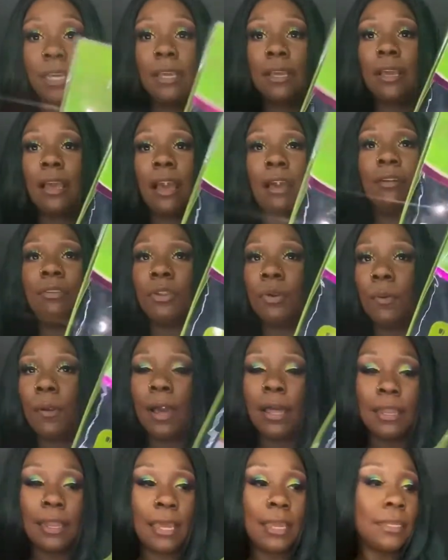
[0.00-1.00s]
I don't know why I
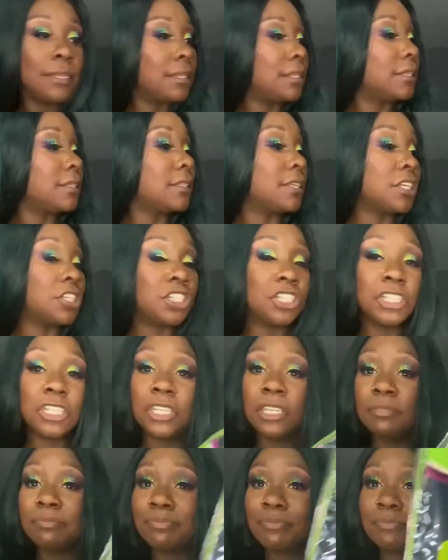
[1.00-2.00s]
like these. They cheap.
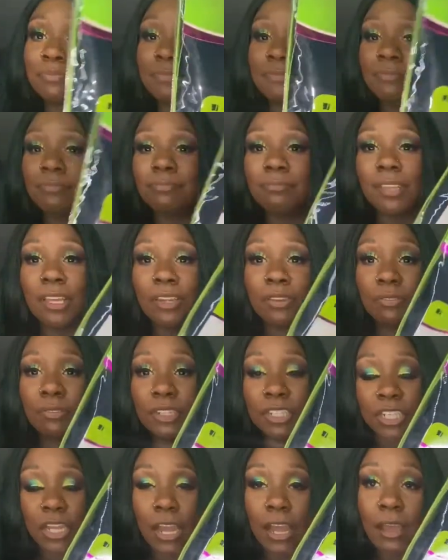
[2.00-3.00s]
They do the
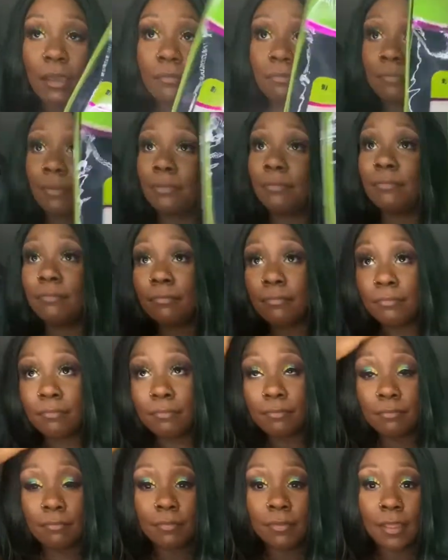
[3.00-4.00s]
job,
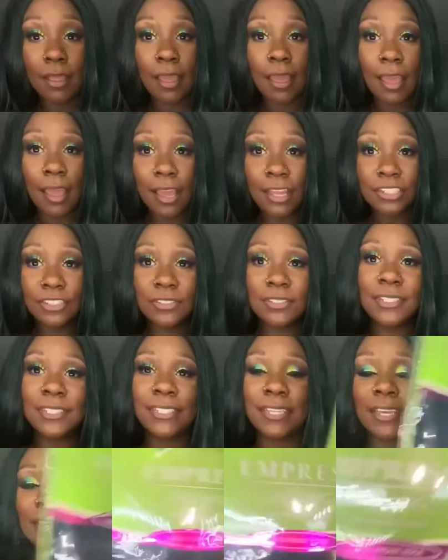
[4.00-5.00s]
as you can
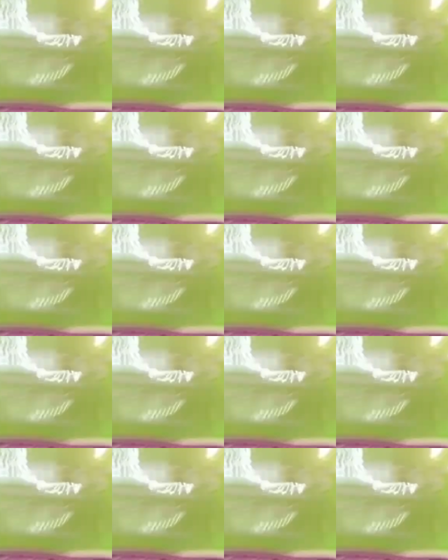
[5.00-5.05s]
tell.